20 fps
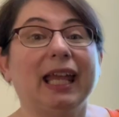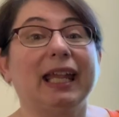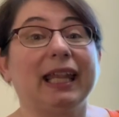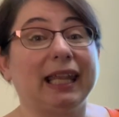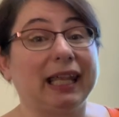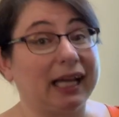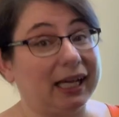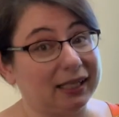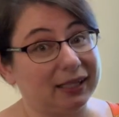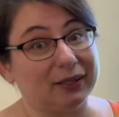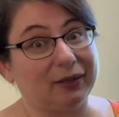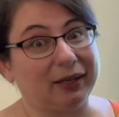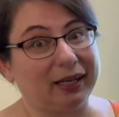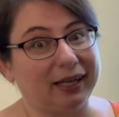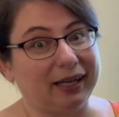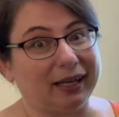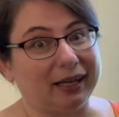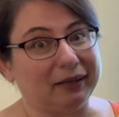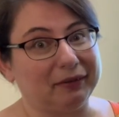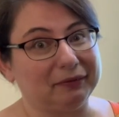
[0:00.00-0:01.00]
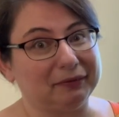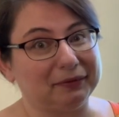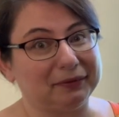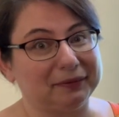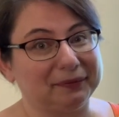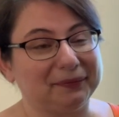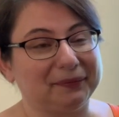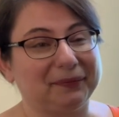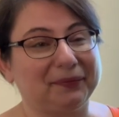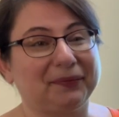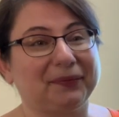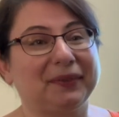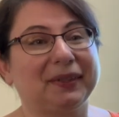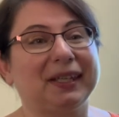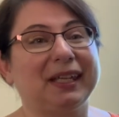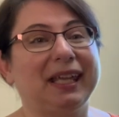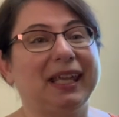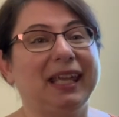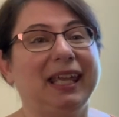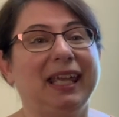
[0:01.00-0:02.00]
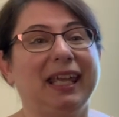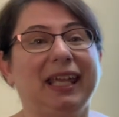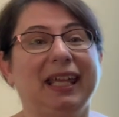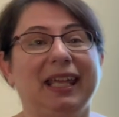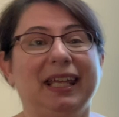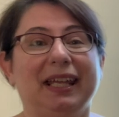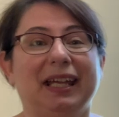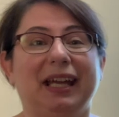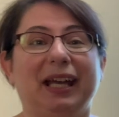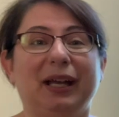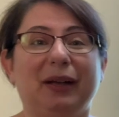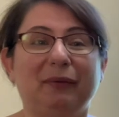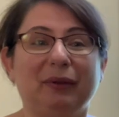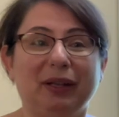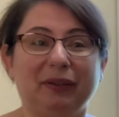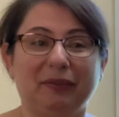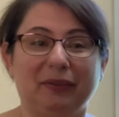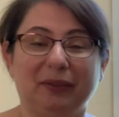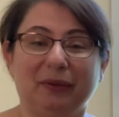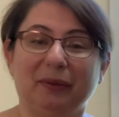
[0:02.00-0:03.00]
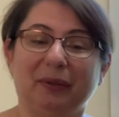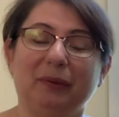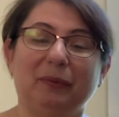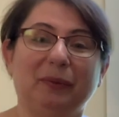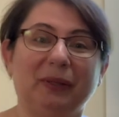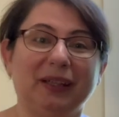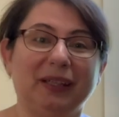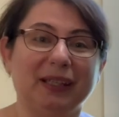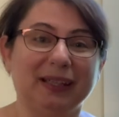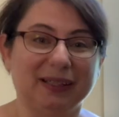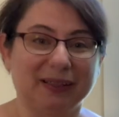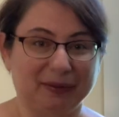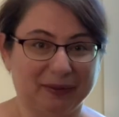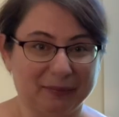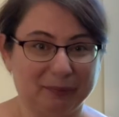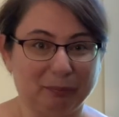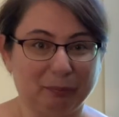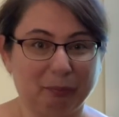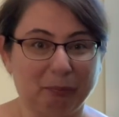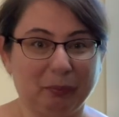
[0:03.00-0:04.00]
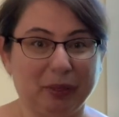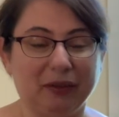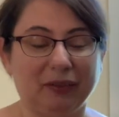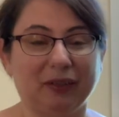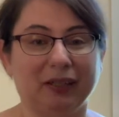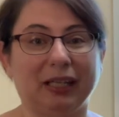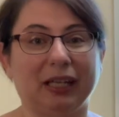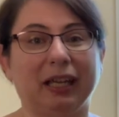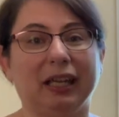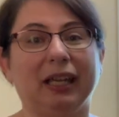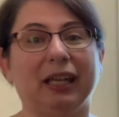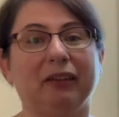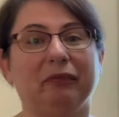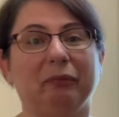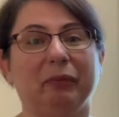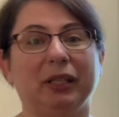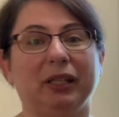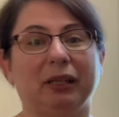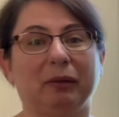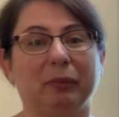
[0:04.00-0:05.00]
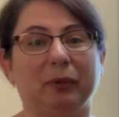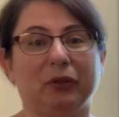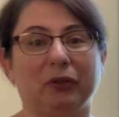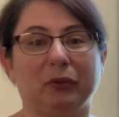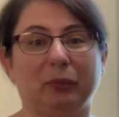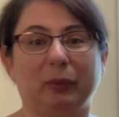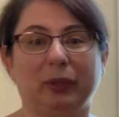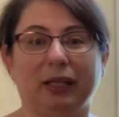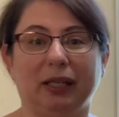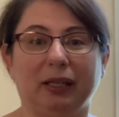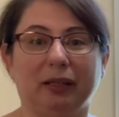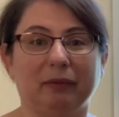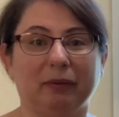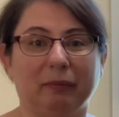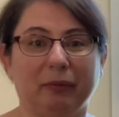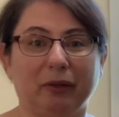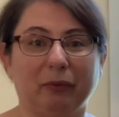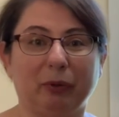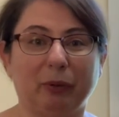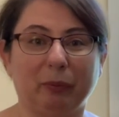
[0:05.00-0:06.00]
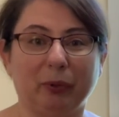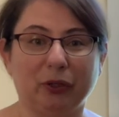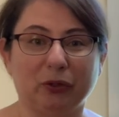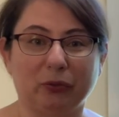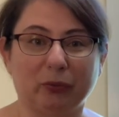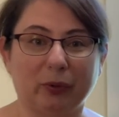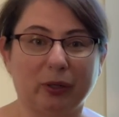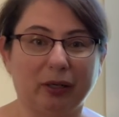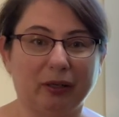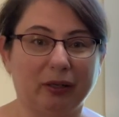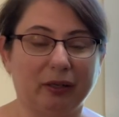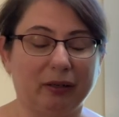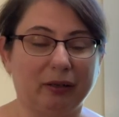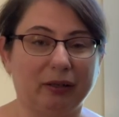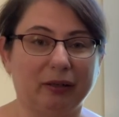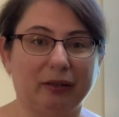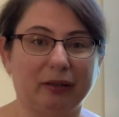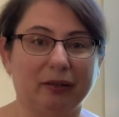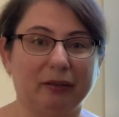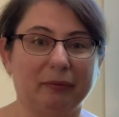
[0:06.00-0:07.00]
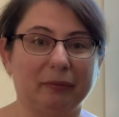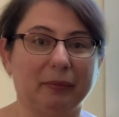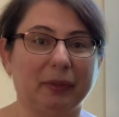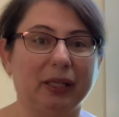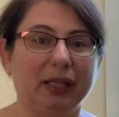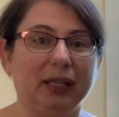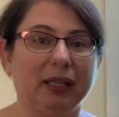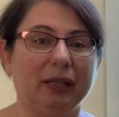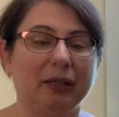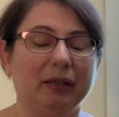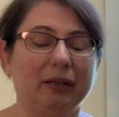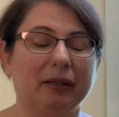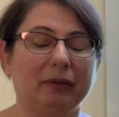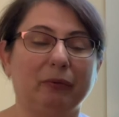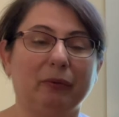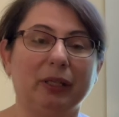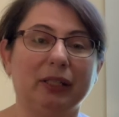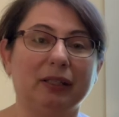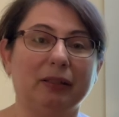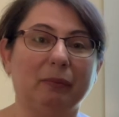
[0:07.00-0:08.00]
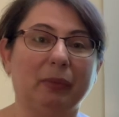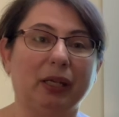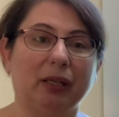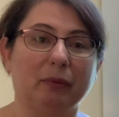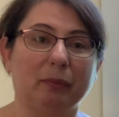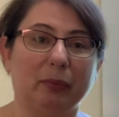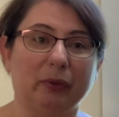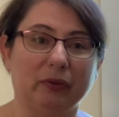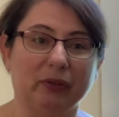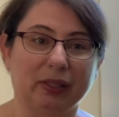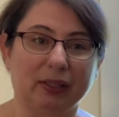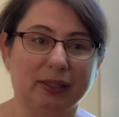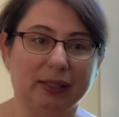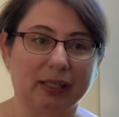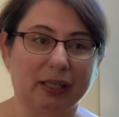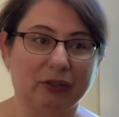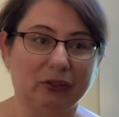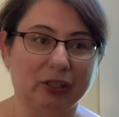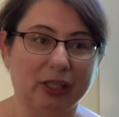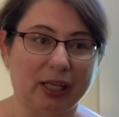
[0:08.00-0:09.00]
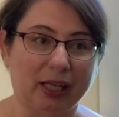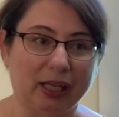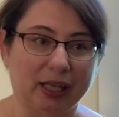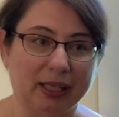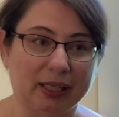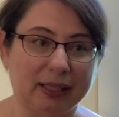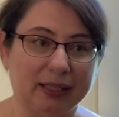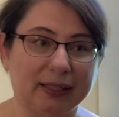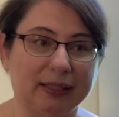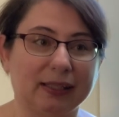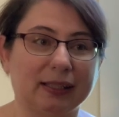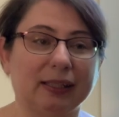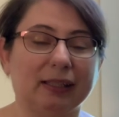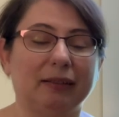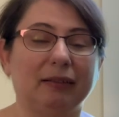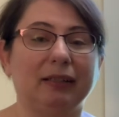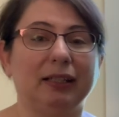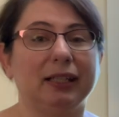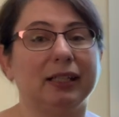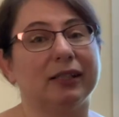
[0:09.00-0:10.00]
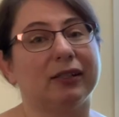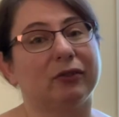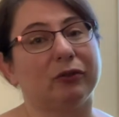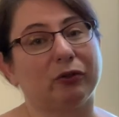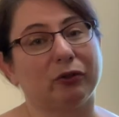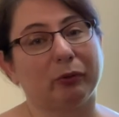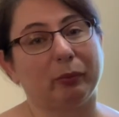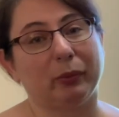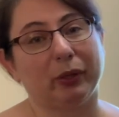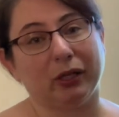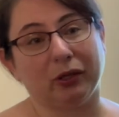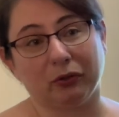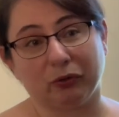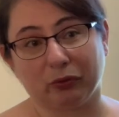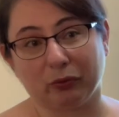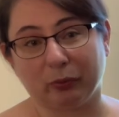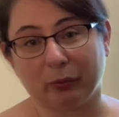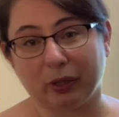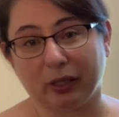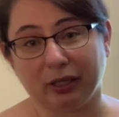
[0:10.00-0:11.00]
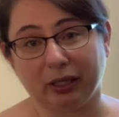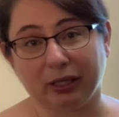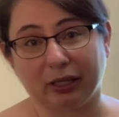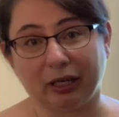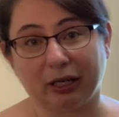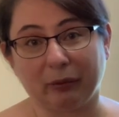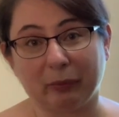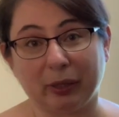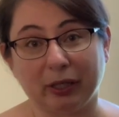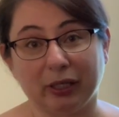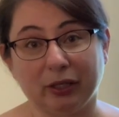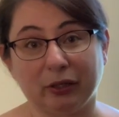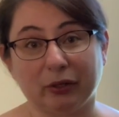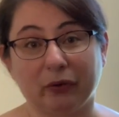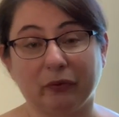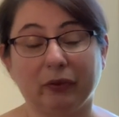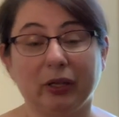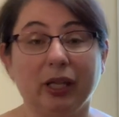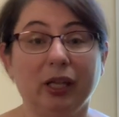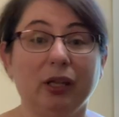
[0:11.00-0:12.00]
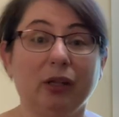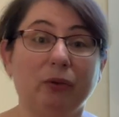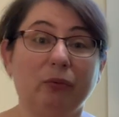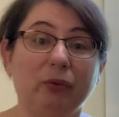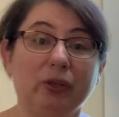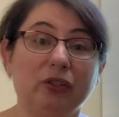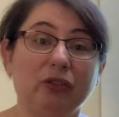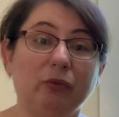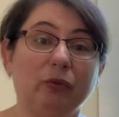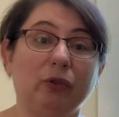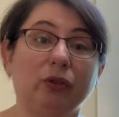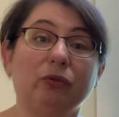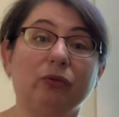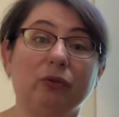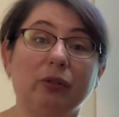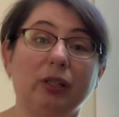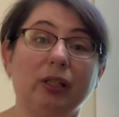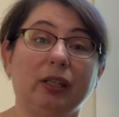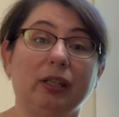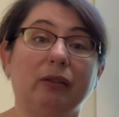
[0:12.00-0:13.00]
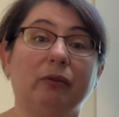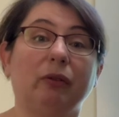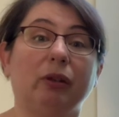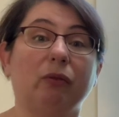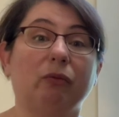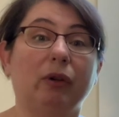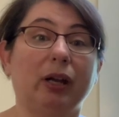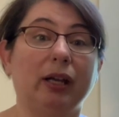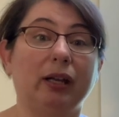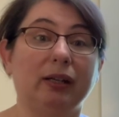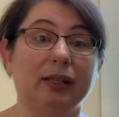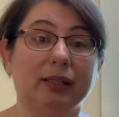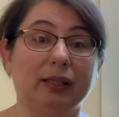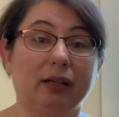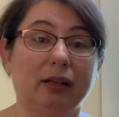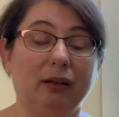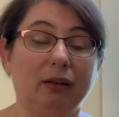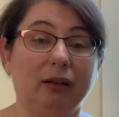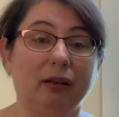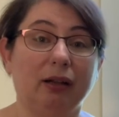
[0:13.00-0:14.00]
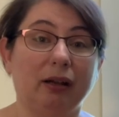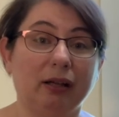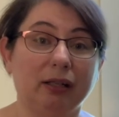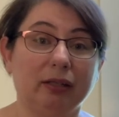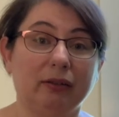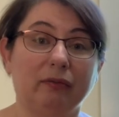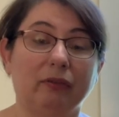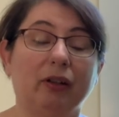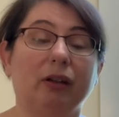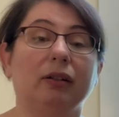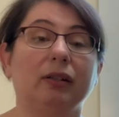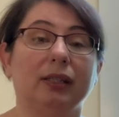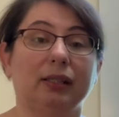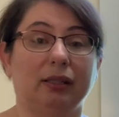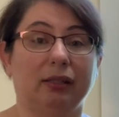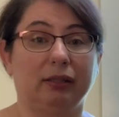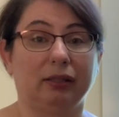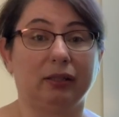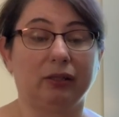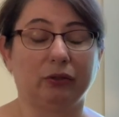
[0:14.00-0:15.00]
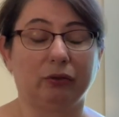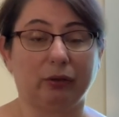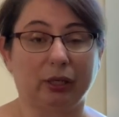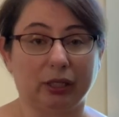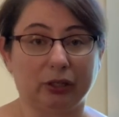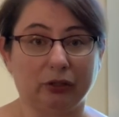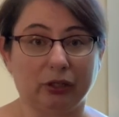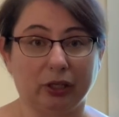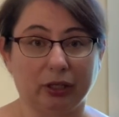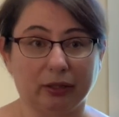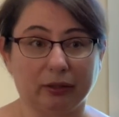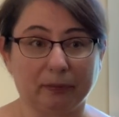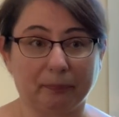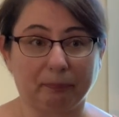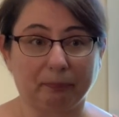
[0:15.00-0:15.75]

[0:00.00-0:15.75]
That's all I have. However, with this method, I have been able to play a repertoire written by composers such as Liszt, Chopin, Schumann, and Rachmaninoff, which usually requires a lot of constant stretching.